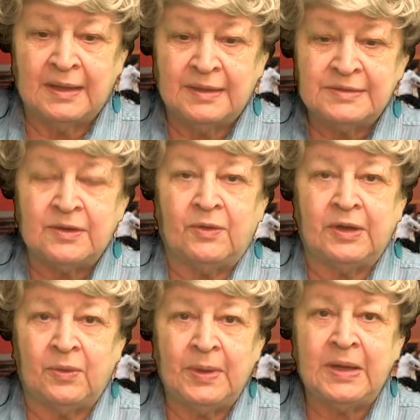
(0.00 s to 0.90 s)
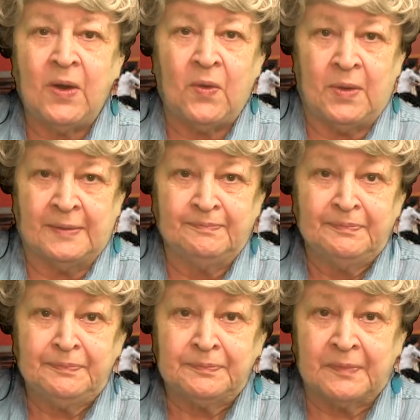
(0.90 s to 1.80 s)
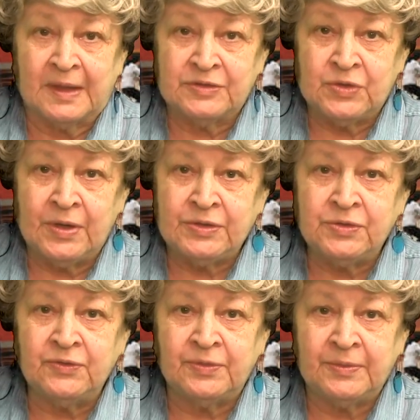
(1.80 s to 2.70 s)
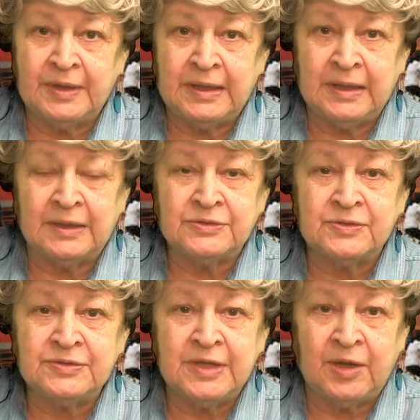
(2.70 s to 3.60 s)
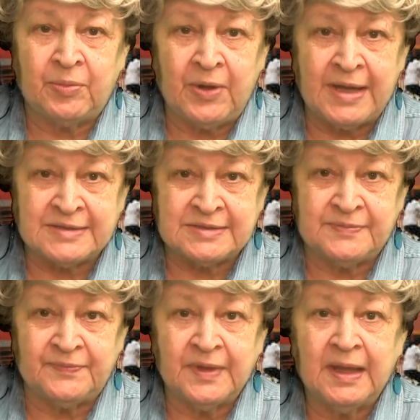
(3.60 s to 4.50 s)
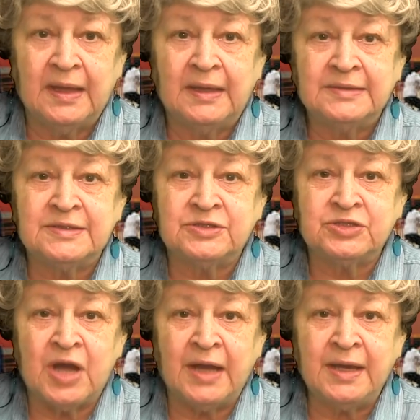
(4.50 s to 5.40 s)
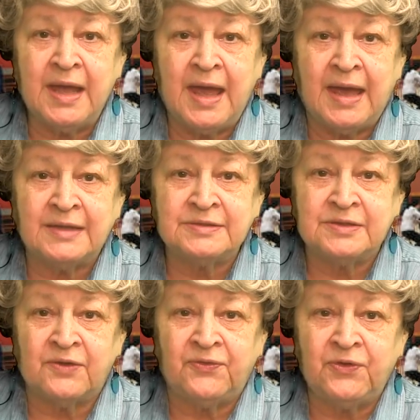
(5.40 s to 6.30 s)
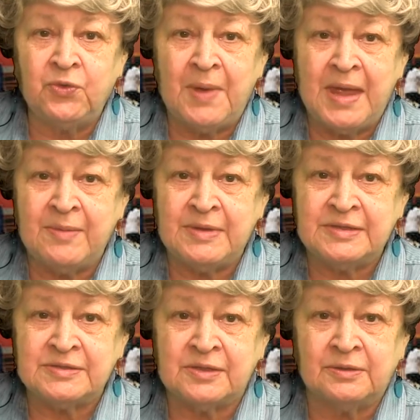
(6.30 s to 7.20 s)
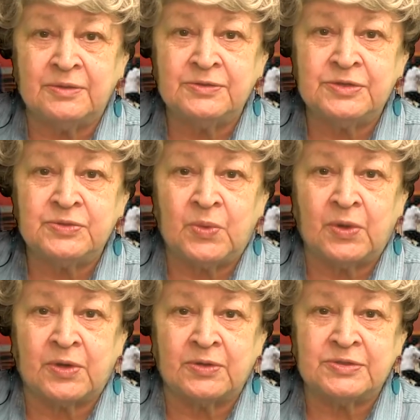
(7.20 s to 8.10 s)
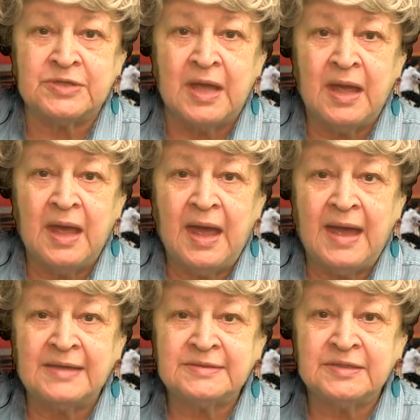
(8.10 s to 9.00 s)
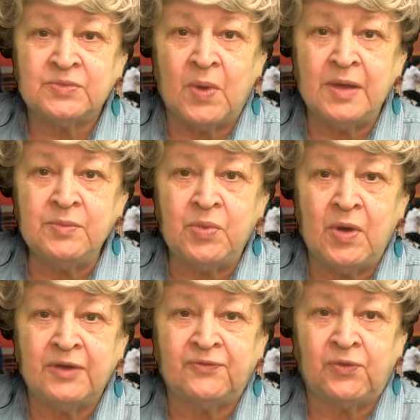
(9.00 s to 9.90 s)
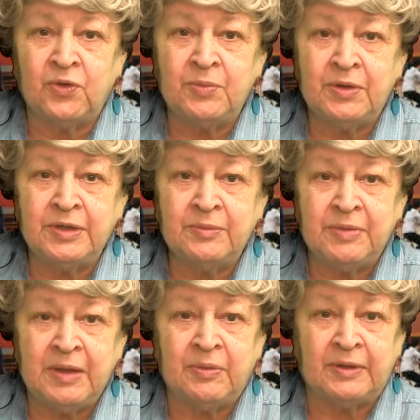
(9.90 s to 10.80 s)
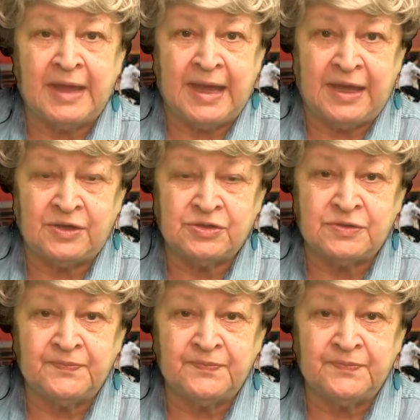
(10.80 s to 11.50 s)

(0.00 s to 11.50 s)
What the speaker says: So here we go. Story 2 from the Associated Press. This China adds few babies, loses workers as its 1.4 billion people age.